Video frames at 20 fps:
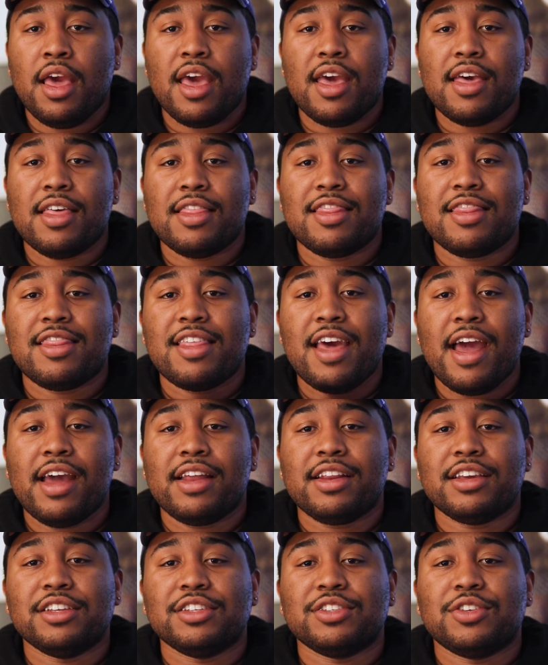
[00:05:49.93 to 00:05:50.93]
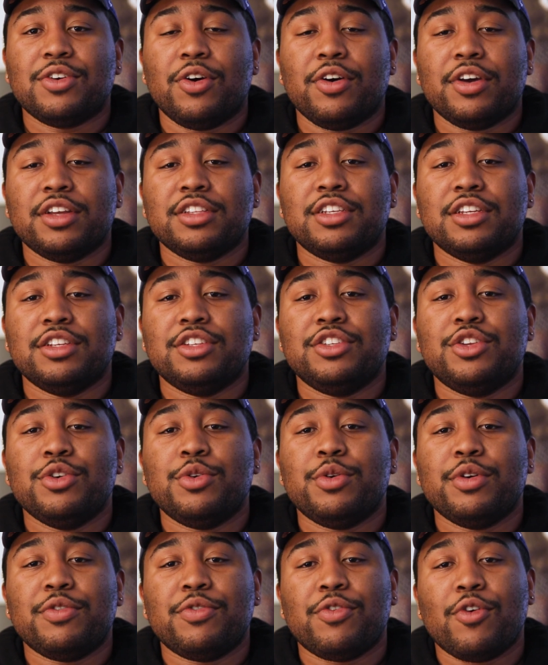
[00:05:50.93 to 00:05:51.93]
And that is going to
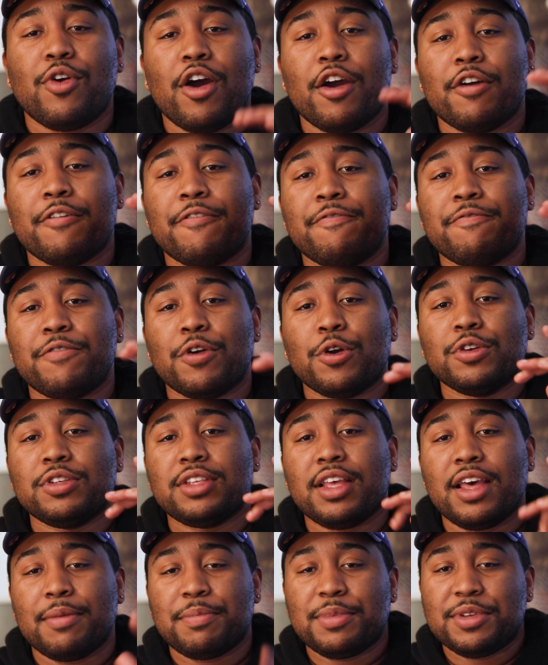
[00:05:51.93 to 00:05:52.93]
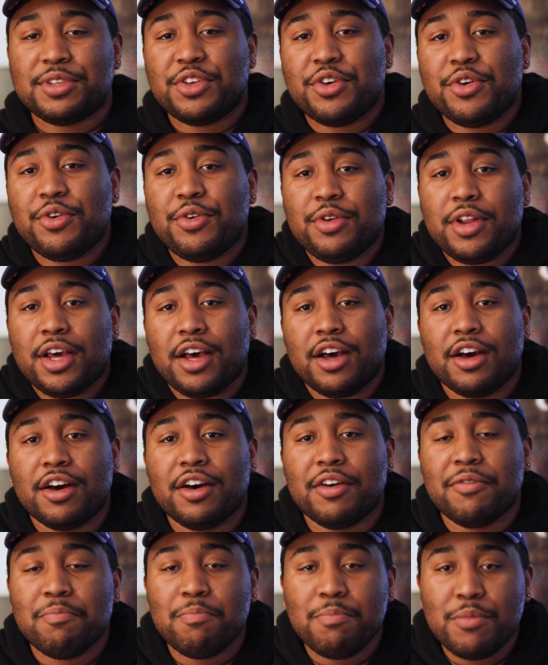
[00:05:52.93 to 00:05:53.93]
do it for our first episode
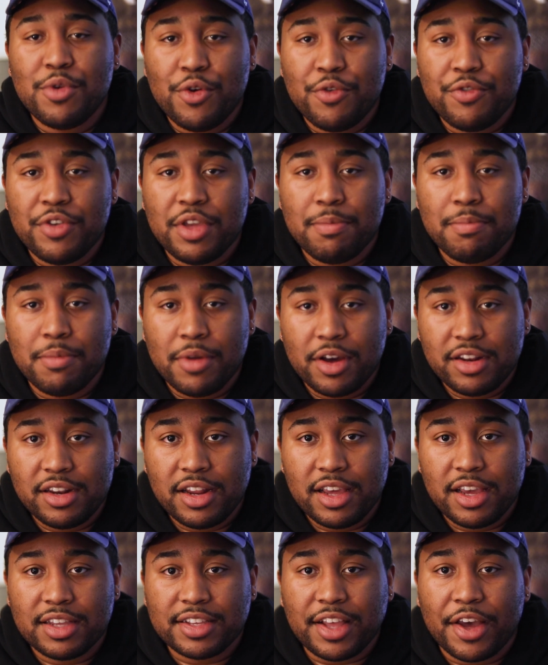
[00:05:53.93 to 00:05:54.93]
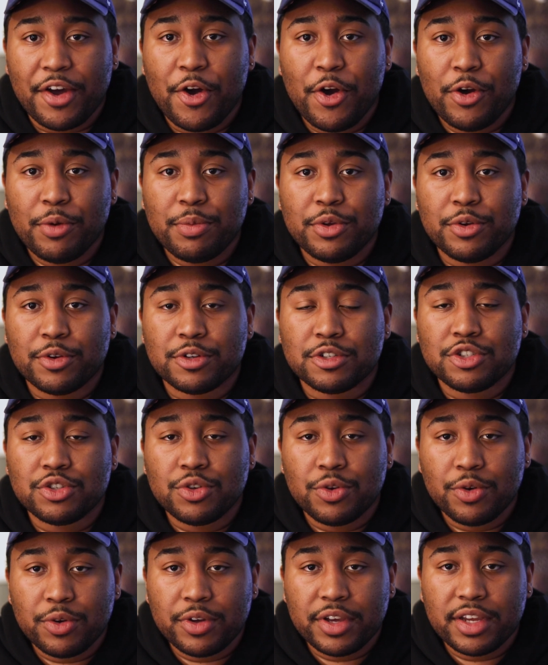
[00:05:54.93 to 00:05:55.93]
of Movie Mondays. I hope you
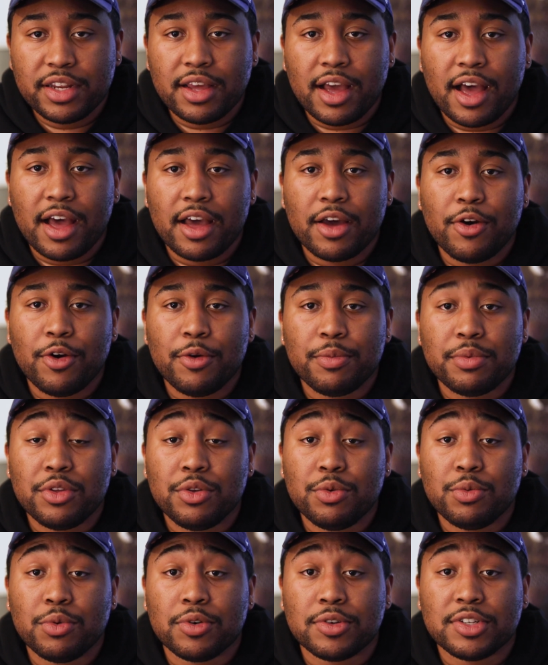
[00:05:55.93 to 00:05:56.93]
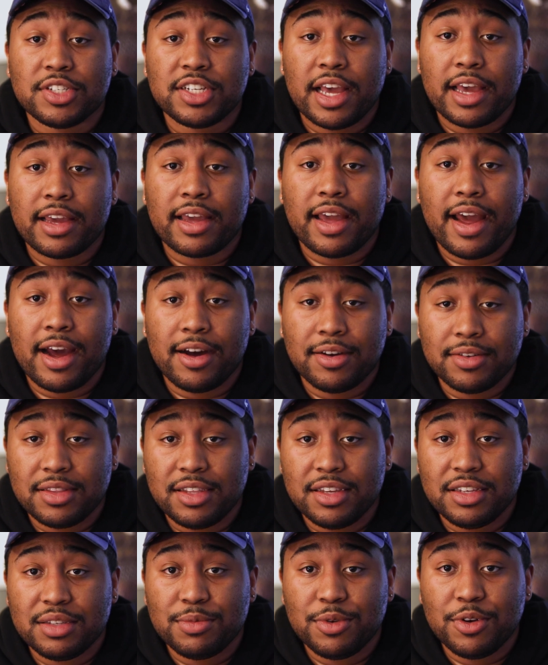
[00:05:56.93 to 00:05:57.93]
enjoyed. I hope you will check out
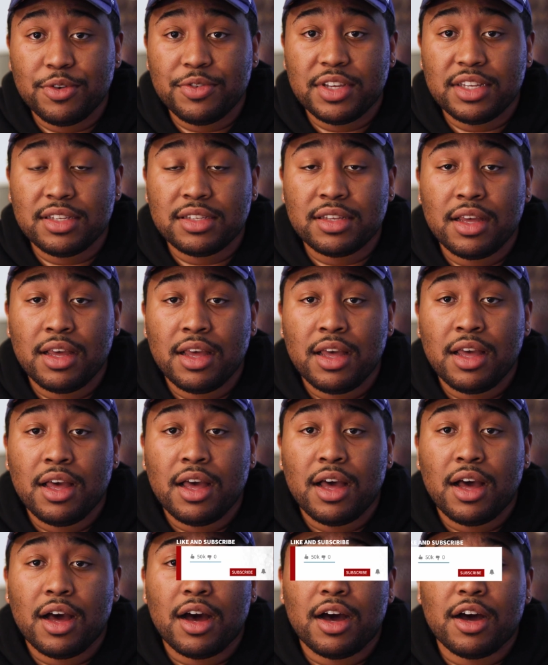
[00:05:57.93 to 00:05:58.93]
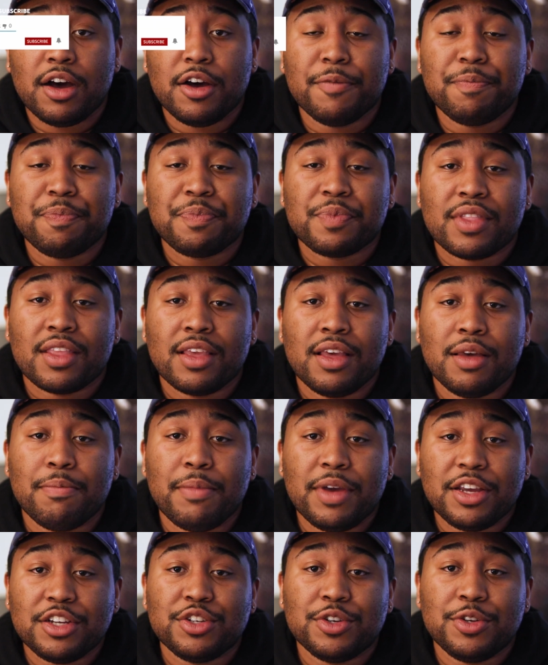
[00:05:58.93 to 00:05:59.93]
these movies.
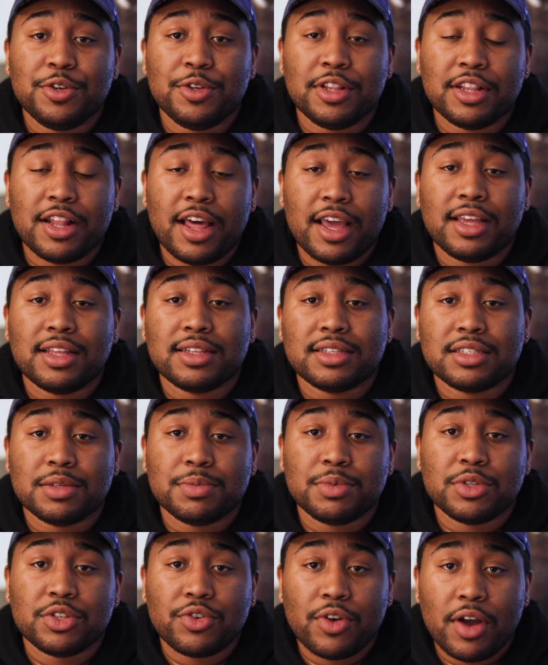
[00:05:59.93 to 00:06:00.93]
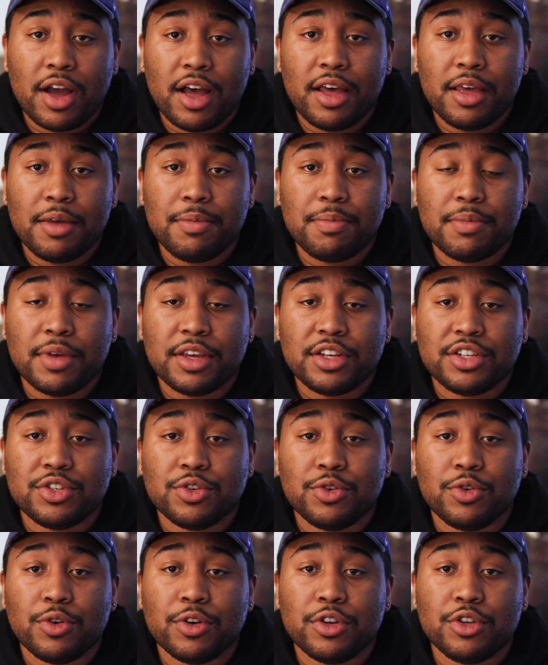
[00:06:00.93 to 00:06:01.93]
Make sure you like and subscribe. Make
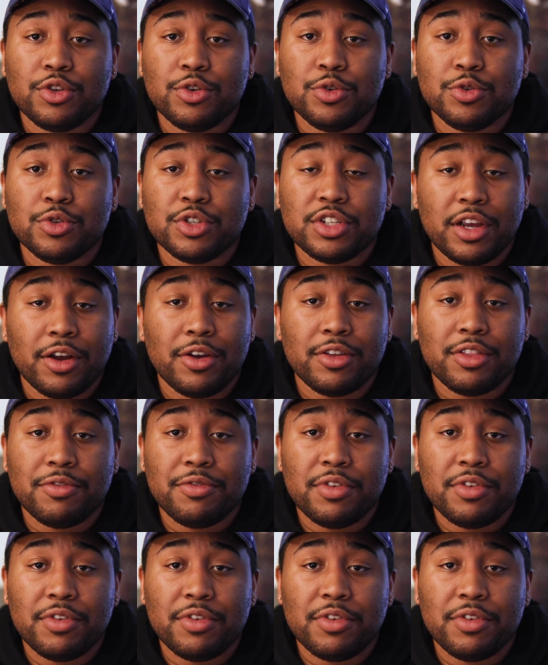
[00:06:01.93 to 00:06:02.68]
sure you share the